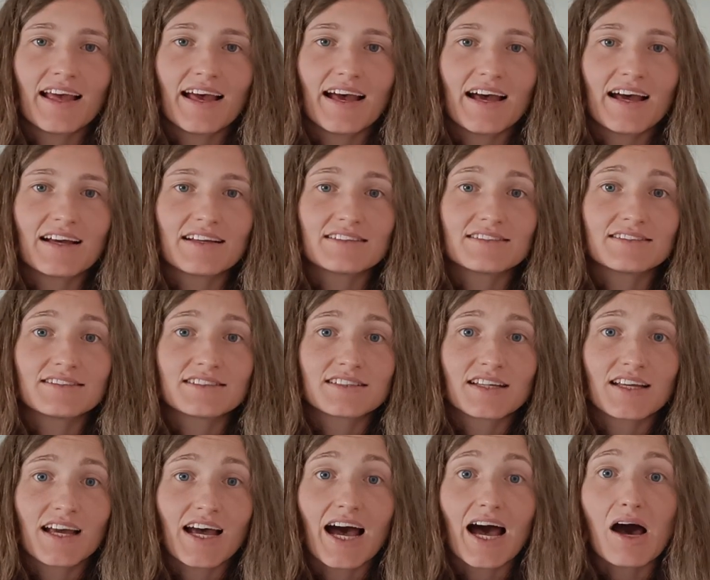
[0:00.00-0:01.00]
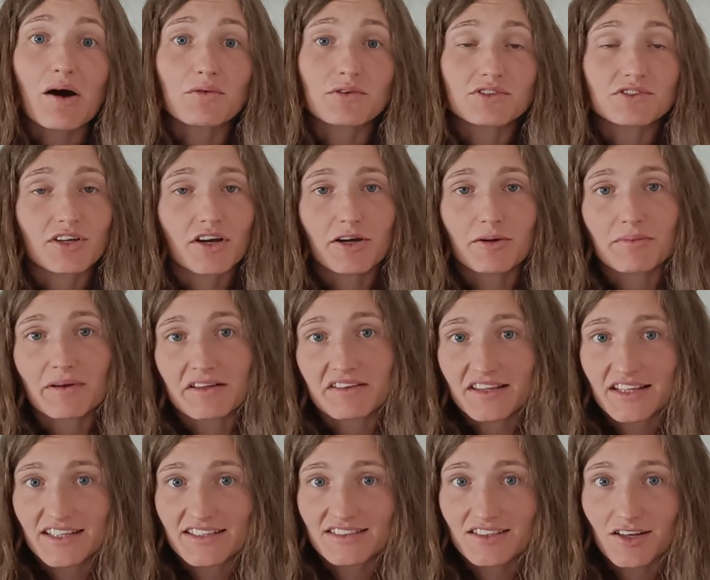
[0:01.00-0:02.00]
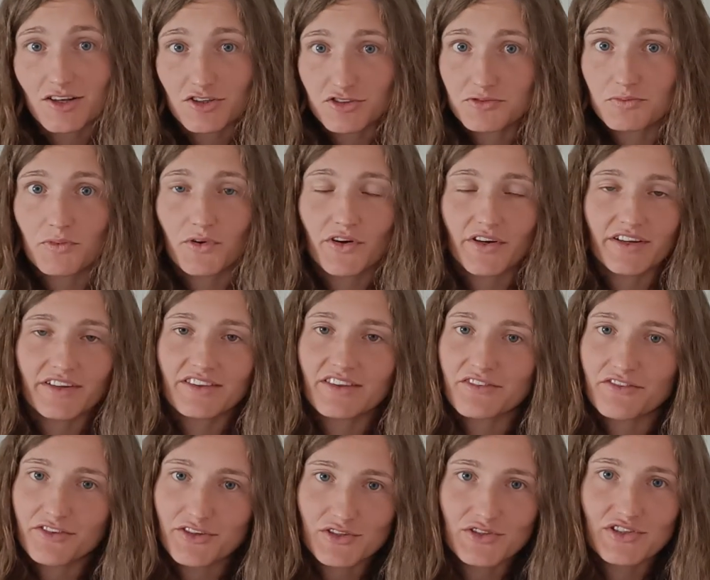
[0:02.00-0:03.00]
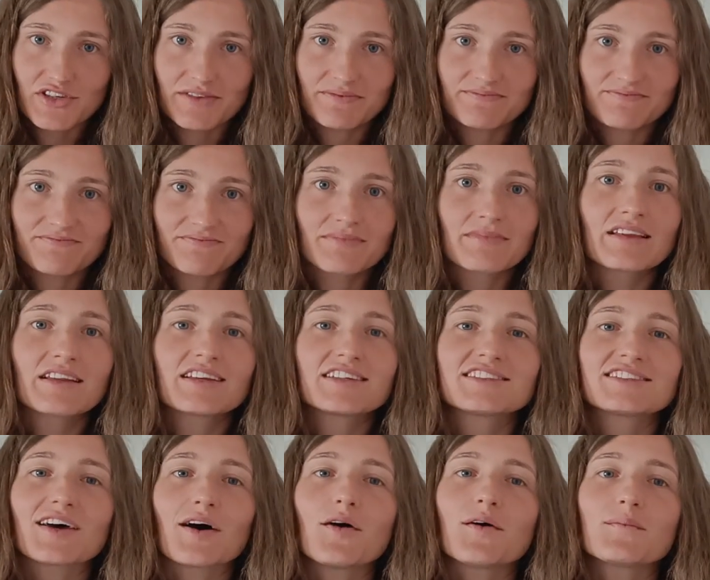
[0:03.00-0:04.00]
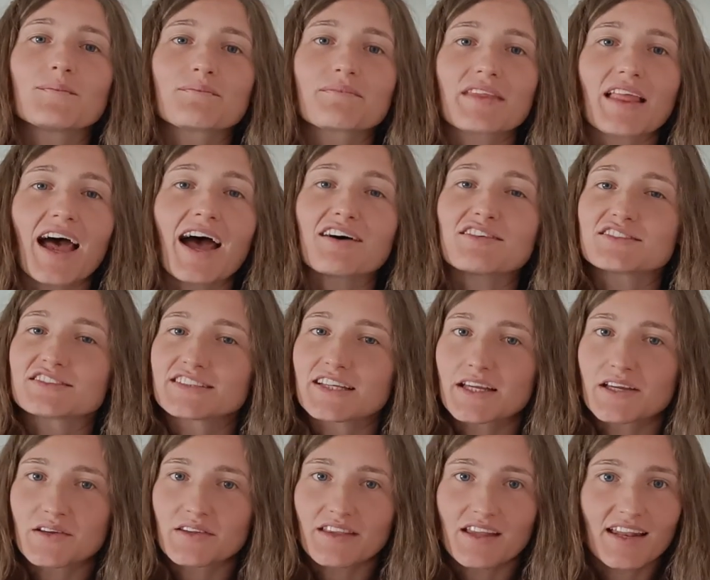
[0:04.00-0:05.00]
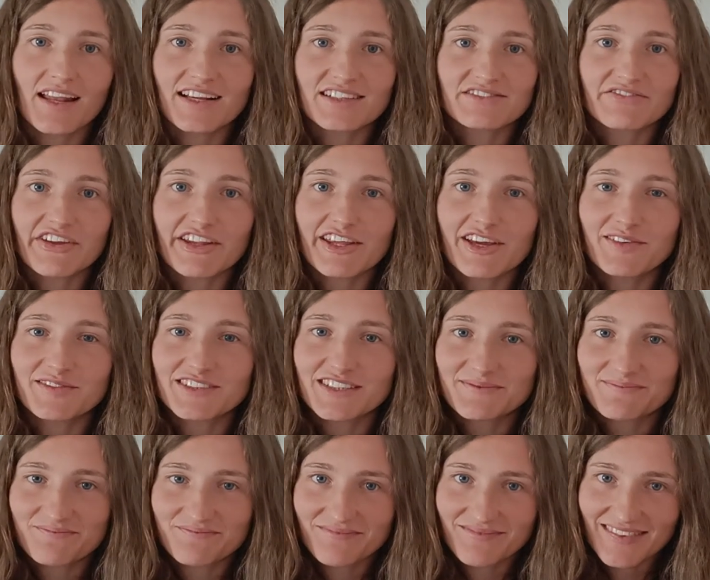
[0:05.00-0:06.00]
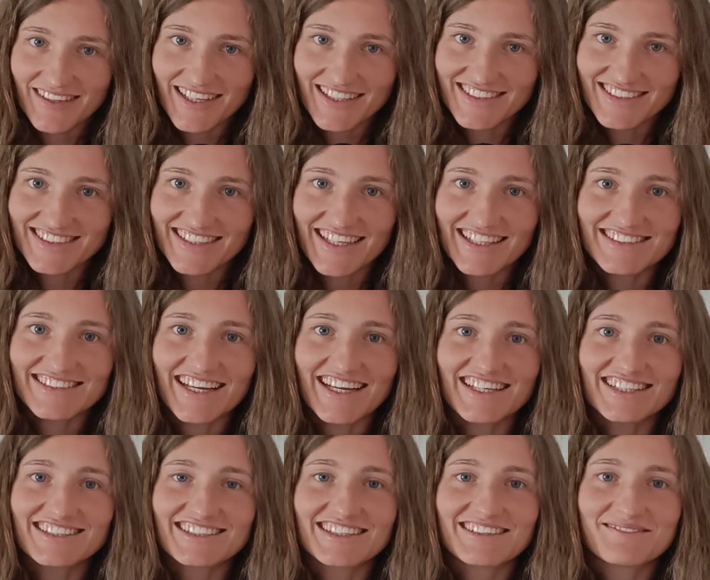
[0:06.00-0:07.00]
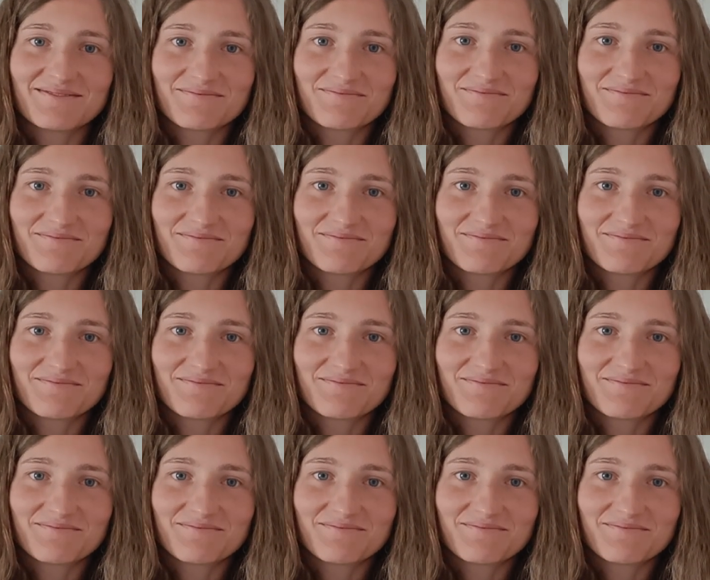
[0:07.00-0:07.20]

And I will talk about this a lot more in the future. So I will see you in the next videos, and stay psyched.